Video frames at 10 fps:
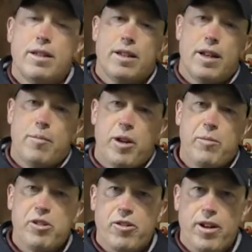Hi, my
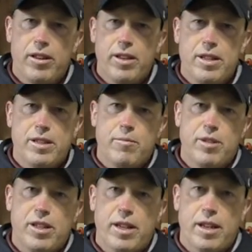name is Greg Leeds. I'm
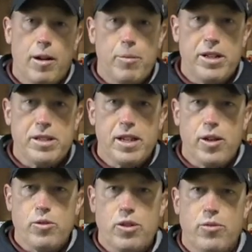the head alpine ski
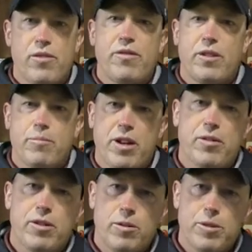coach at Northfield Mount
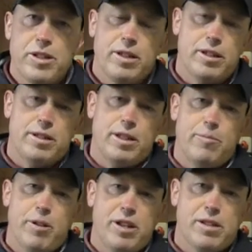Hermon, an
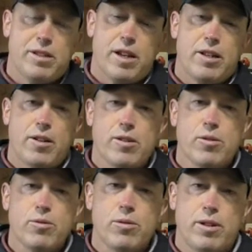independent secondary
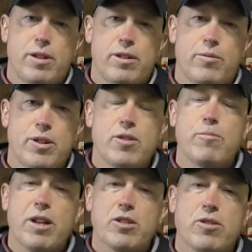school in western
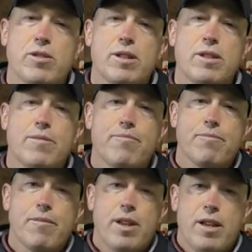Massachusetts.
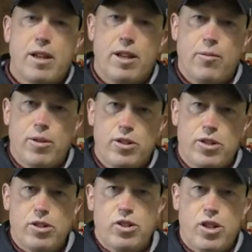And I wanted to
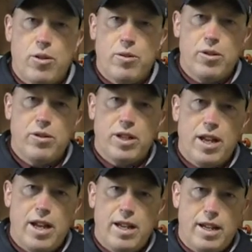just share with you
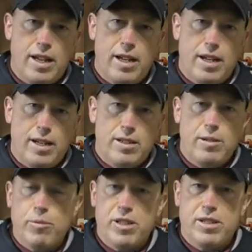today a
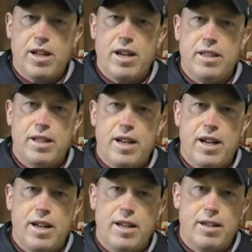simple design that
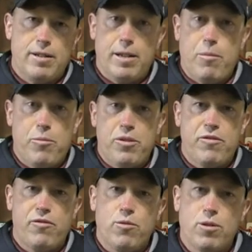I came up with
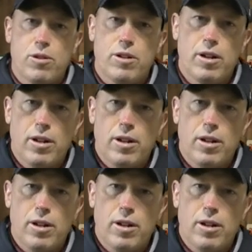for